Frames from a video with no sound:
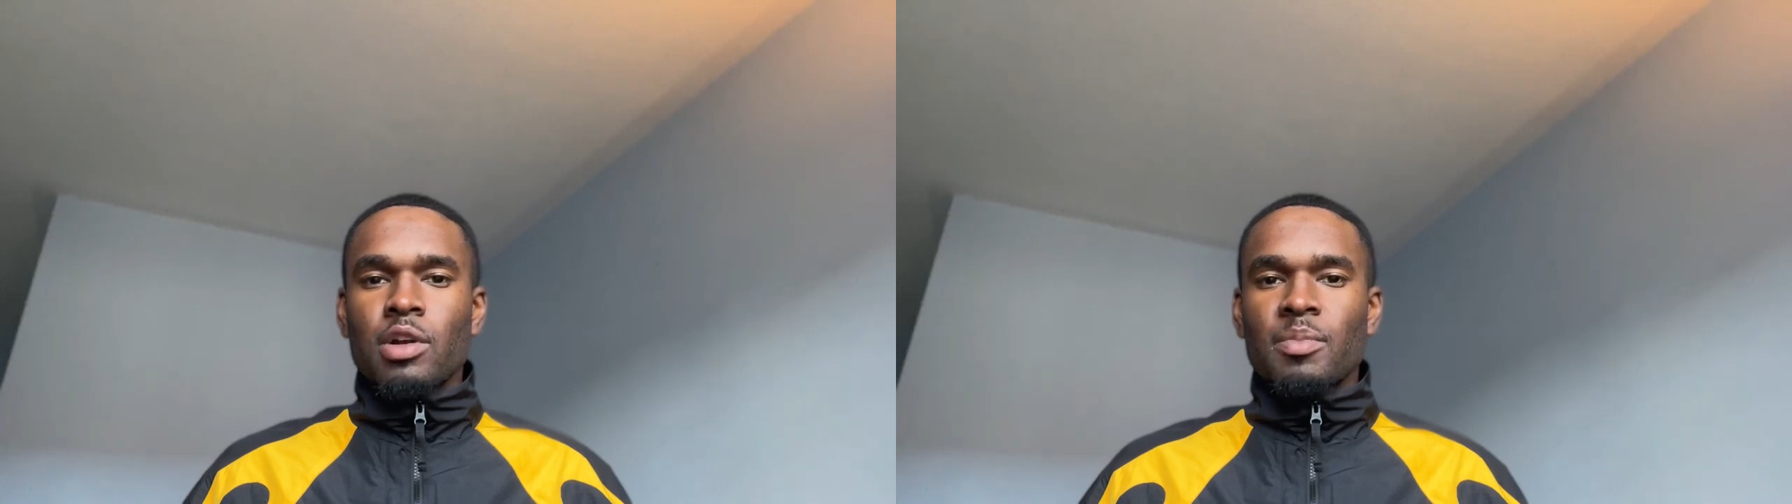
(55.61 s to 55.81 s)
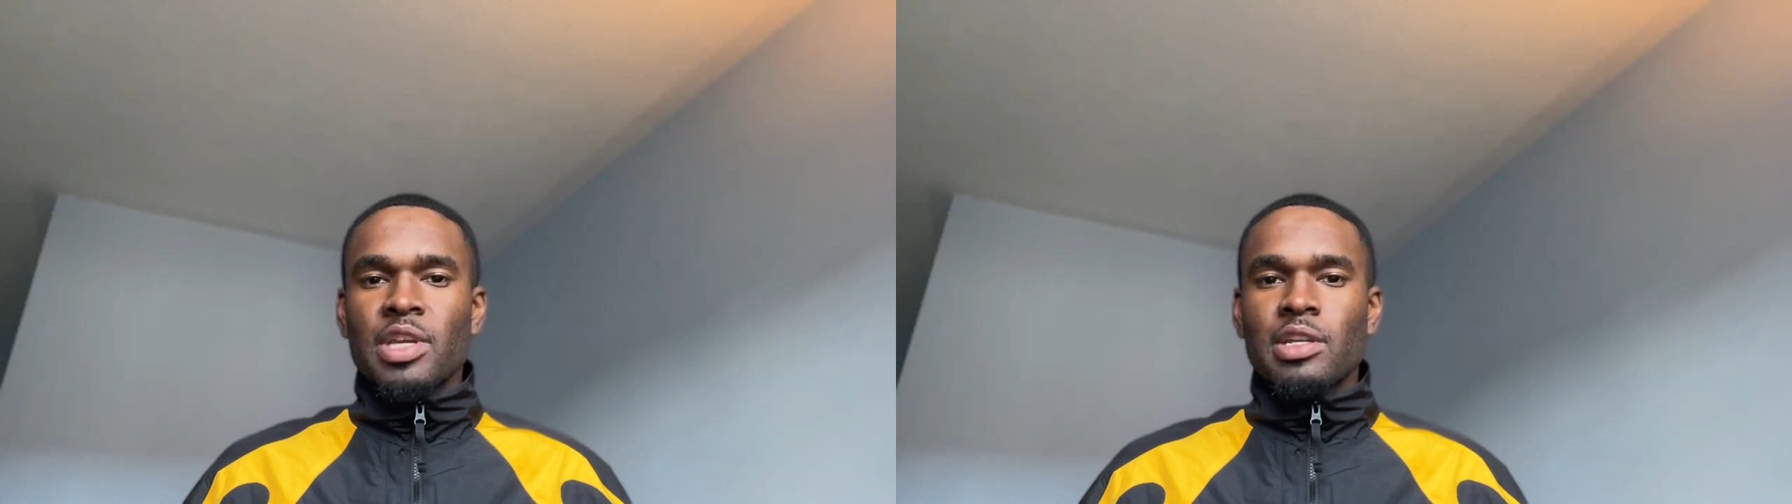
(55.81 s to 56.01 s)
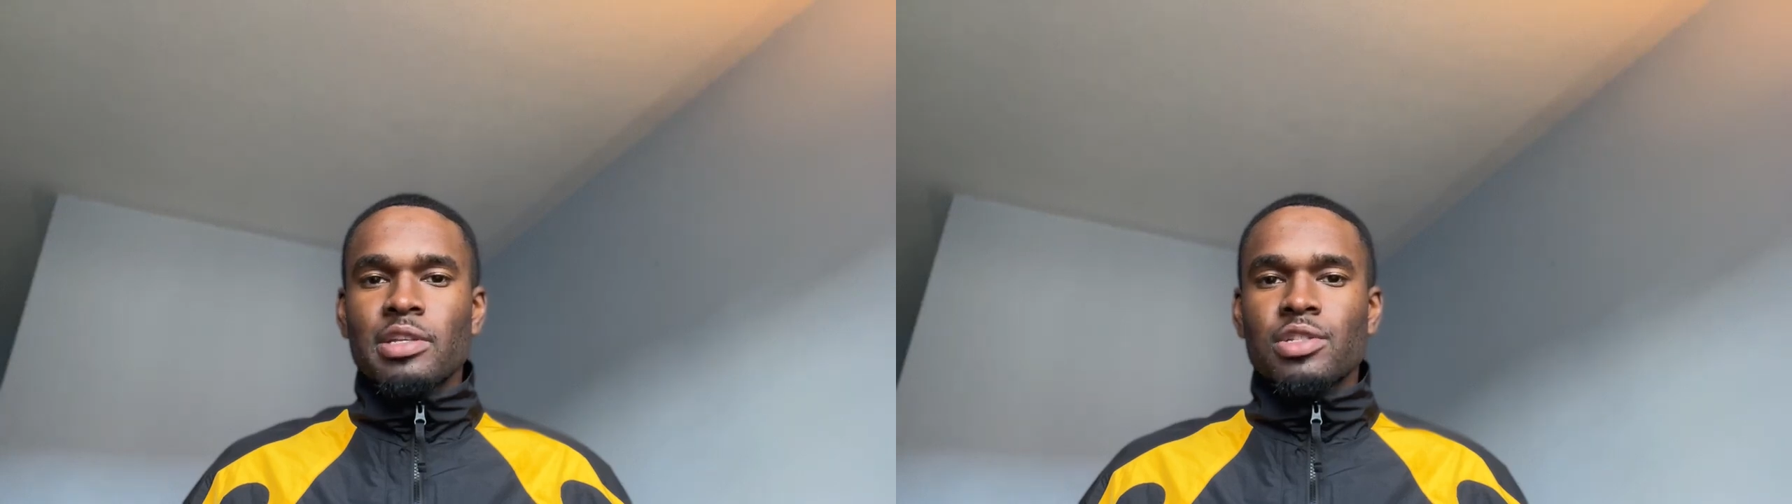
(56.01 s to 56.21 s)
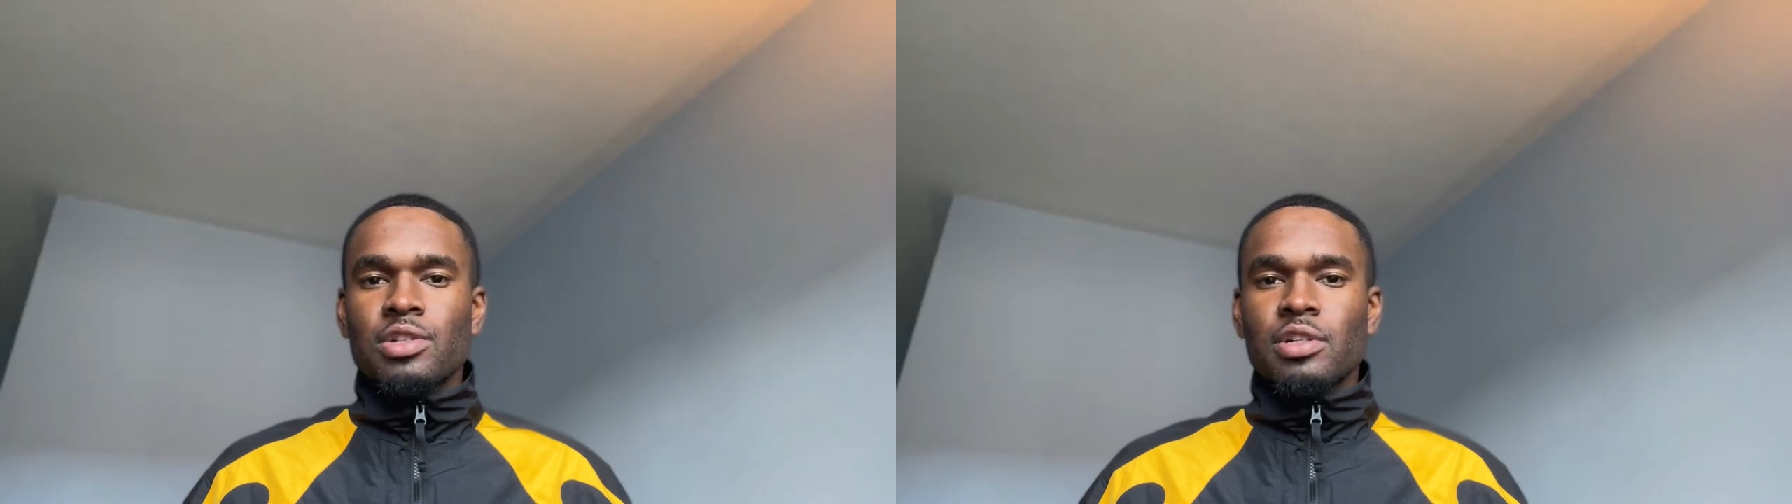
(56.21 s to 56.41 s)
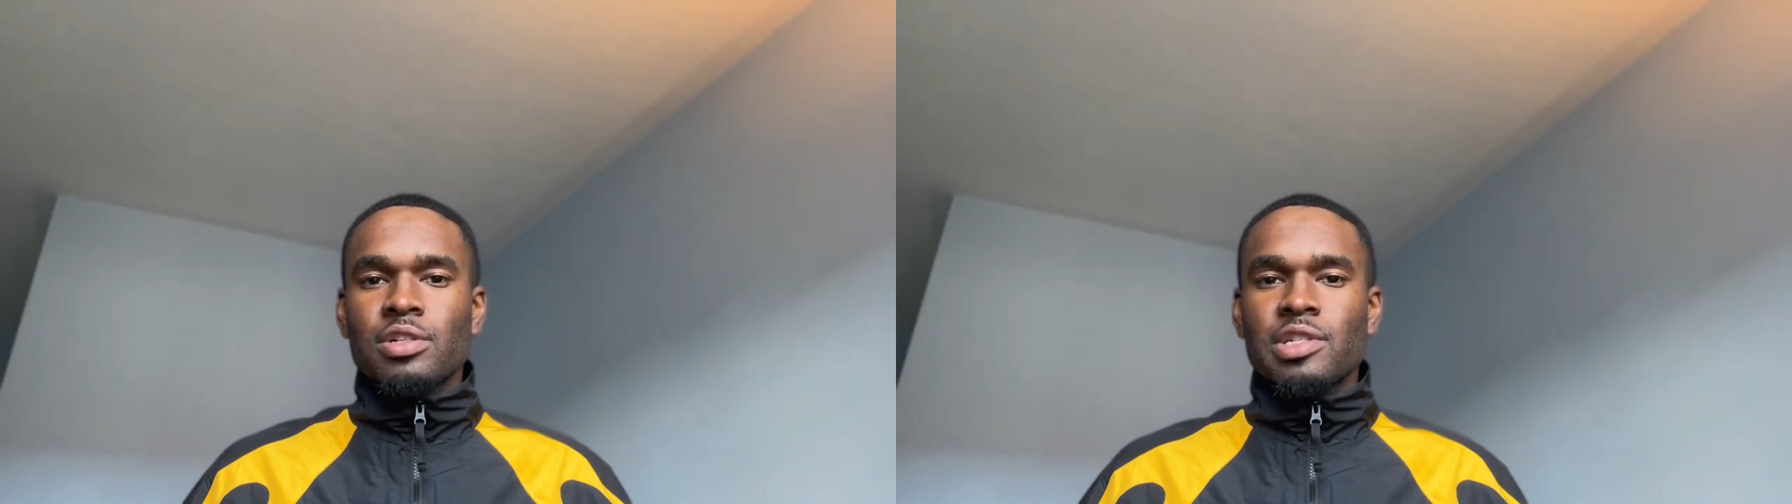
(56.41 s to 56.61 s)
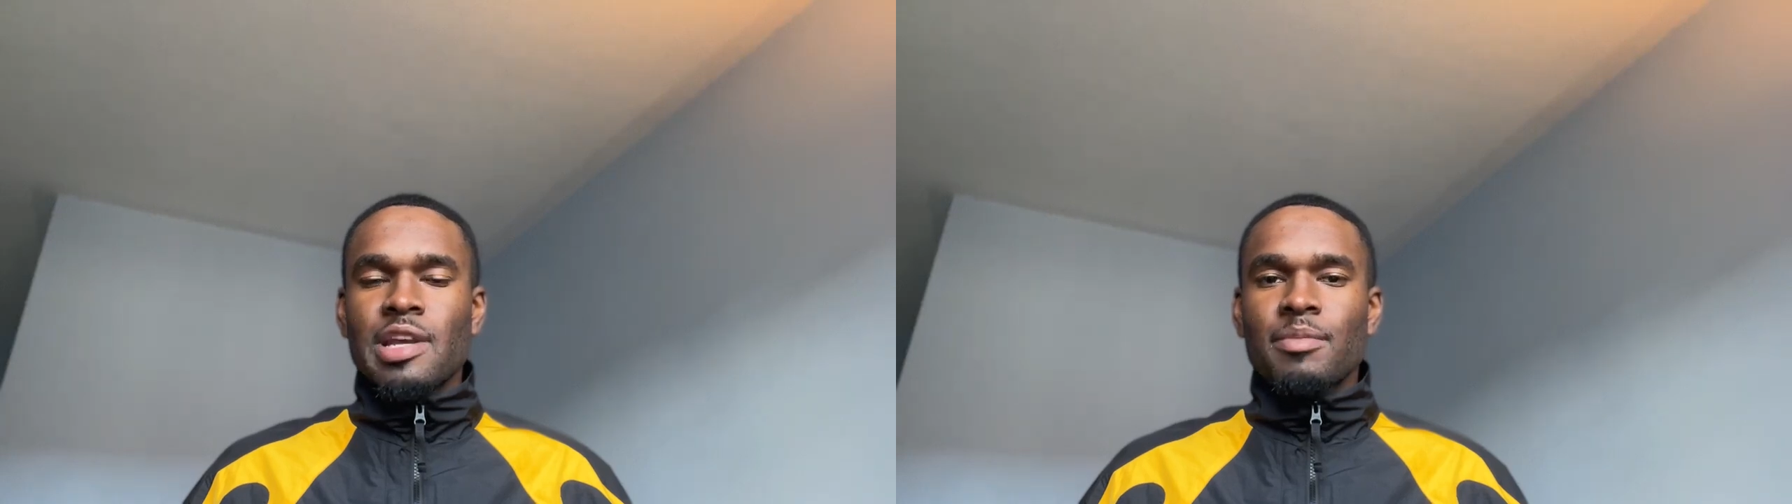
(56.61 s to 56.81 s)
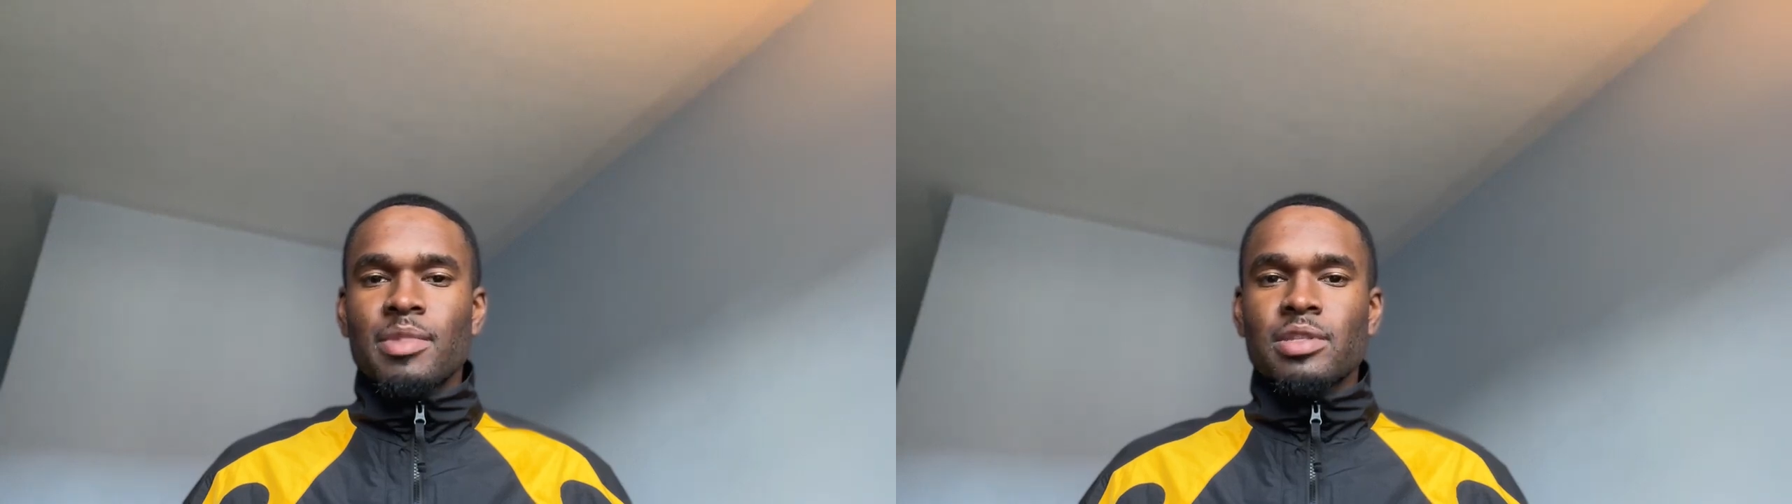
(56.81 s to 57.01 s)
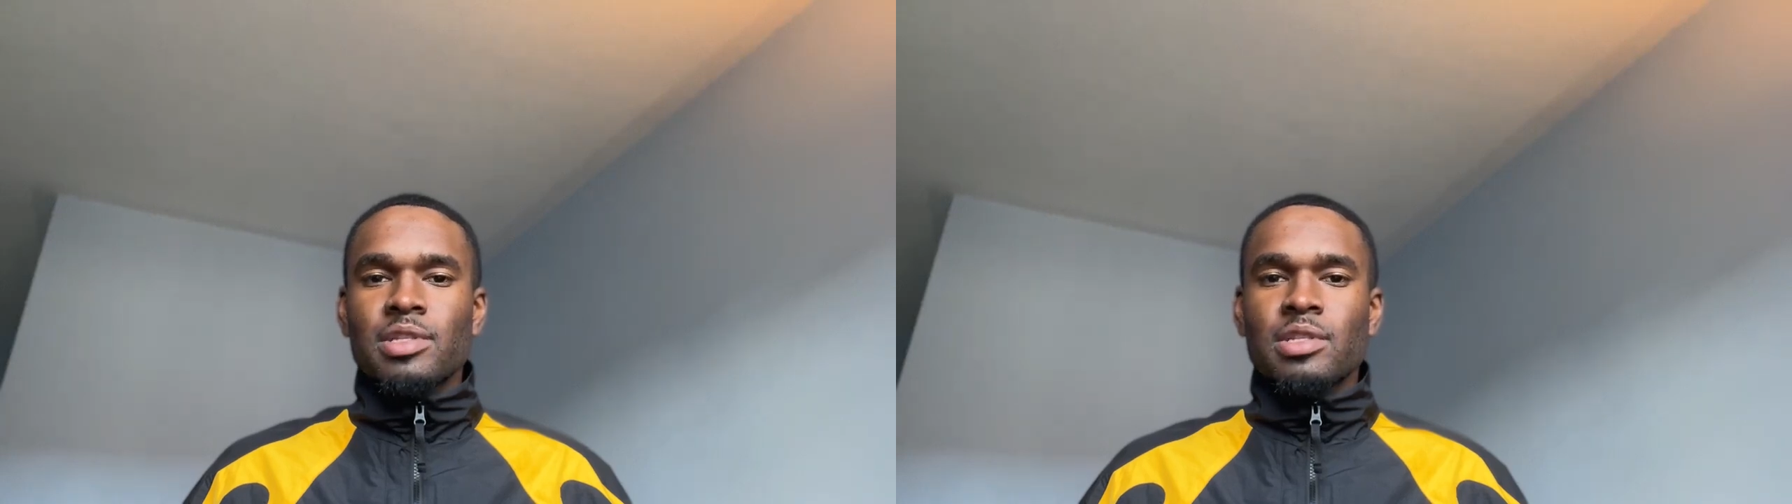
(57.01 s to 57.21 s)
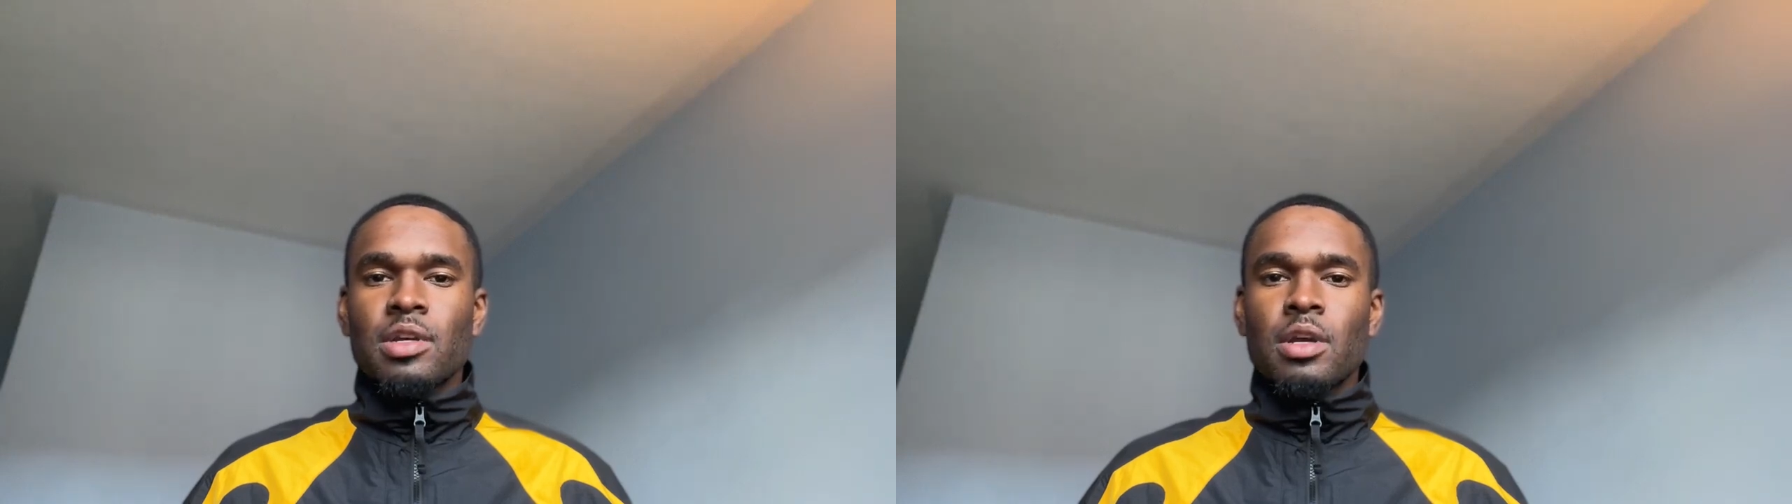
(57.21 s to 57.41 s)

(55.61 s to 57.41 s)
opinions or their statements,